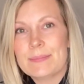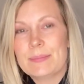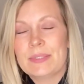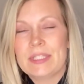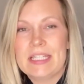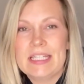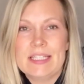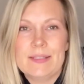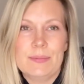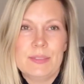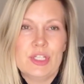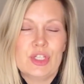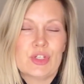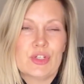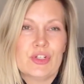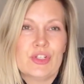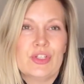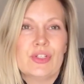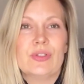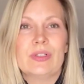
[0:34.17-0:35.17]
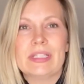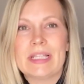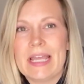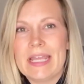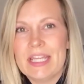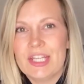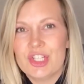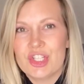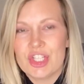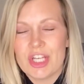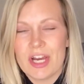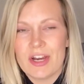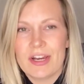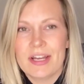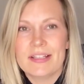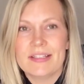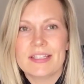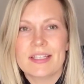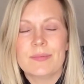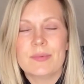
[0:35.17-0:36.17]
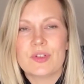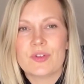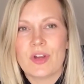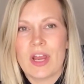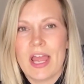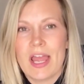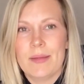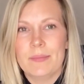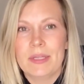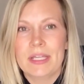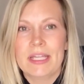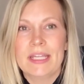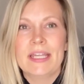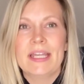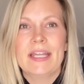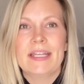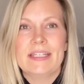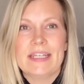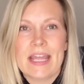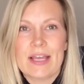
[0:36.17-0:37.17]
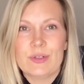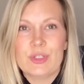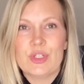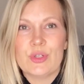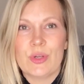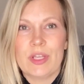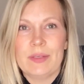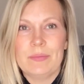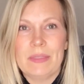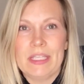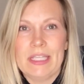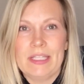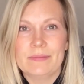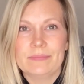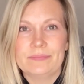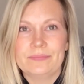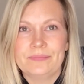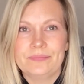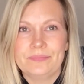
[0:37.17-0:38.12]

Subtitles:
please be sure to like, share, and subscribe. Now join me.